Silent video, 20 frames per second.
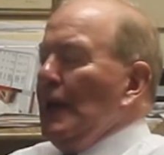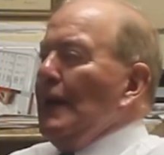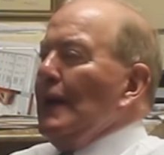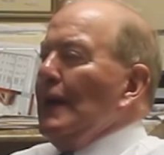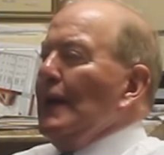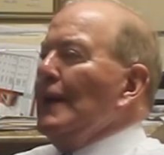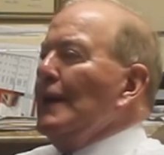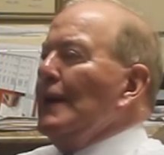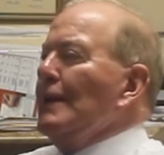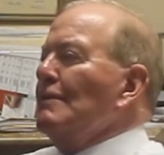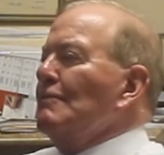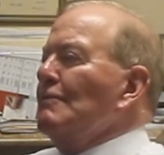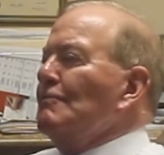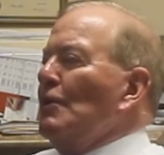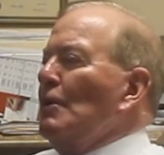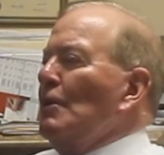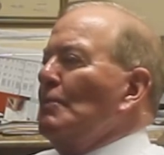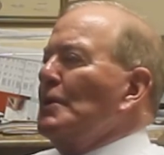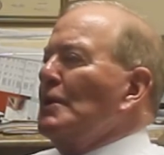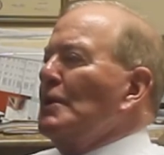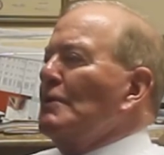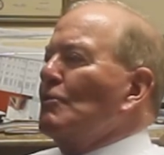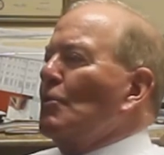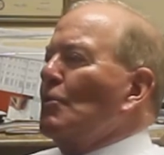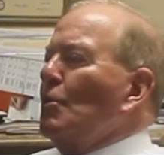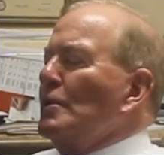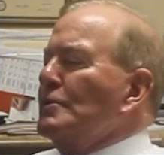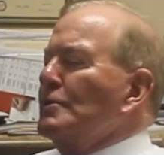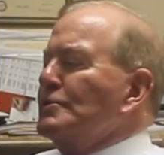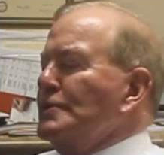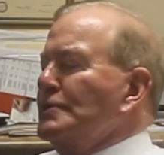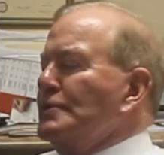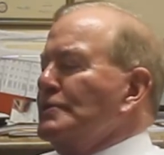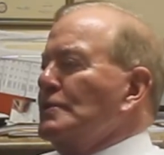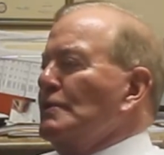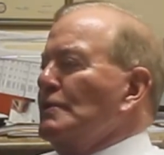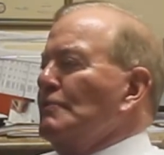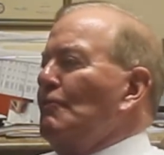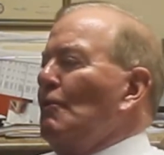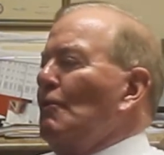And Firpta, of course,
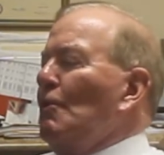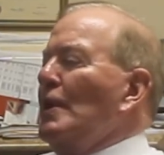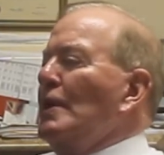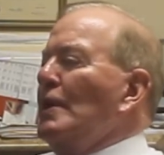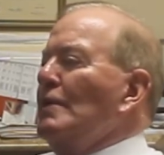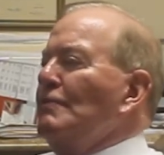is the Foreign